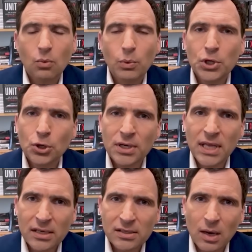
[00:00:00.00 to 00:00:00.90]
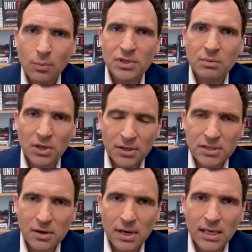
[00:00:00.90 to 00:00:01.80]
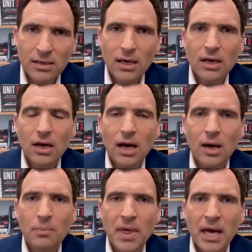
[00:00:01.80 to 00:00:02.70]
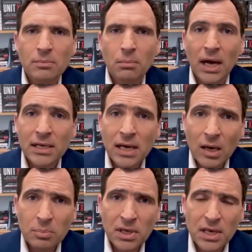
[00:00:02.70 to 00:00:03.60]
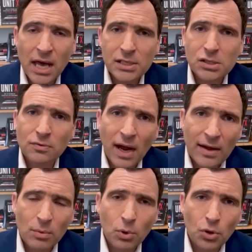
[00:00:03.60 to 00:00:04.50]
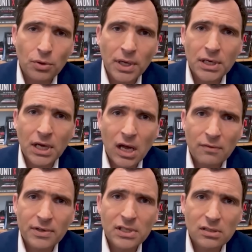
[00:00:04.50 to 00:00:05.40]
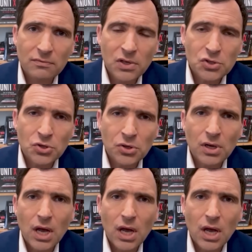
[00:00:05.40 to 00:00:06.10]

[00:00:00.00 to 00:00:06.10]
we could end up with a military um, that might not be as survivable in a conflict of the future.